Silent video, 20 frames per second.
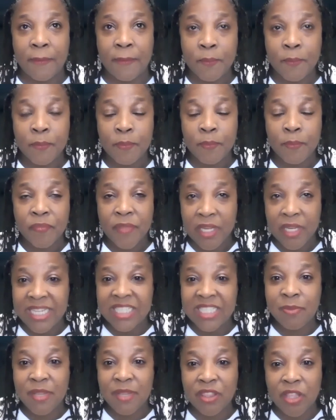let's be
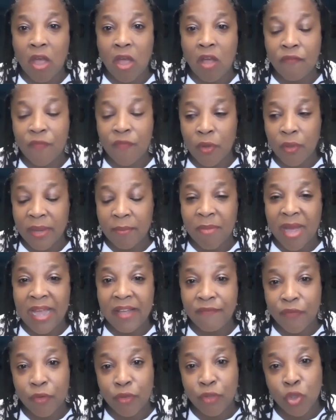thoughtful and mindful
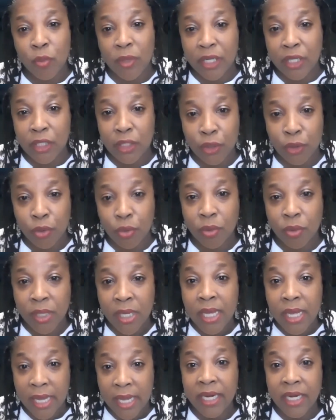to include
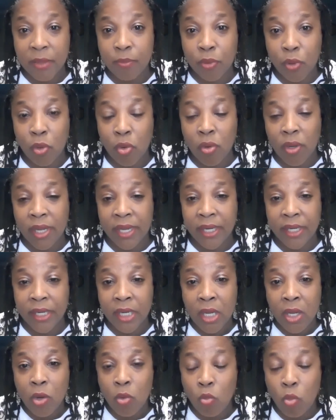unemployed
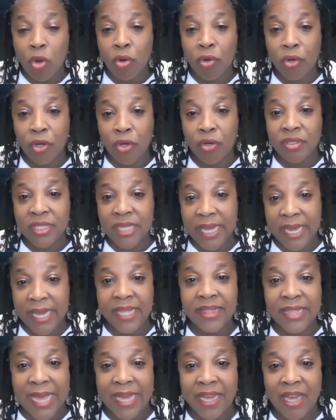workers
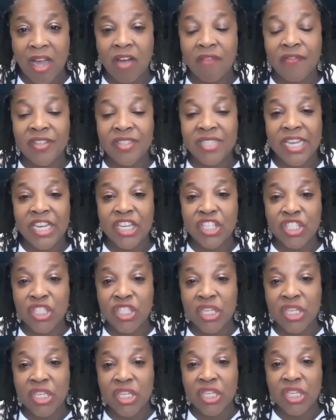in that
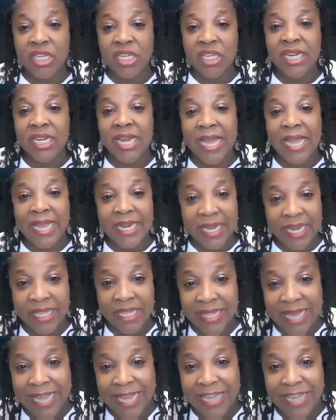conversation and in that
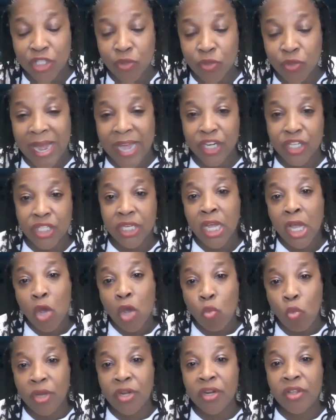strategy. What are the
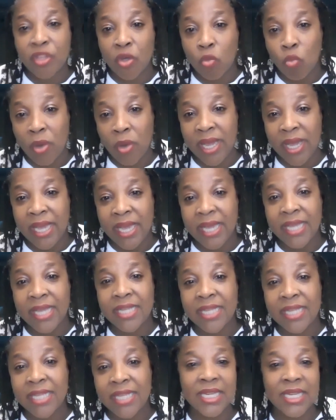wins and
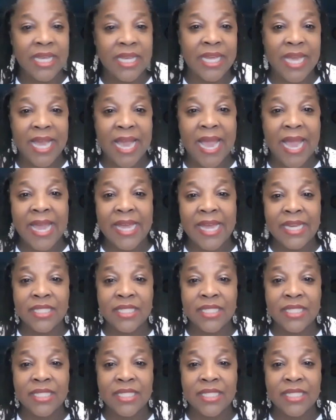gains that